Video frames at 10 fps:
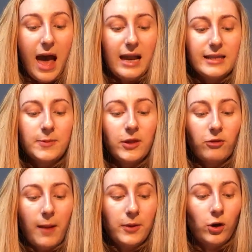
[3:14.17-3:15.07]
Elizabeth
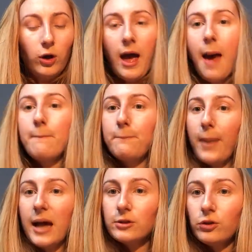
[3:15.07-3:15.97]
grabbed the knocker and
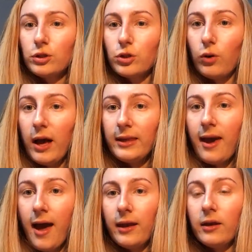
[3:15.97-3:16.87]
banged on the door
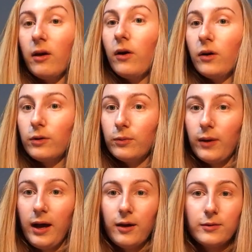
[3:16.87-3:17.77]
again.
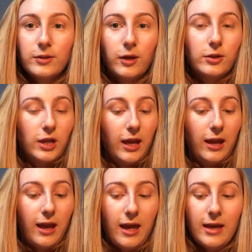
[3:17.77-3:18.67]
Wow, so
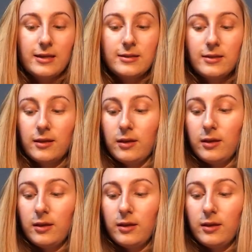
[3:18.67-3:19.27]
she is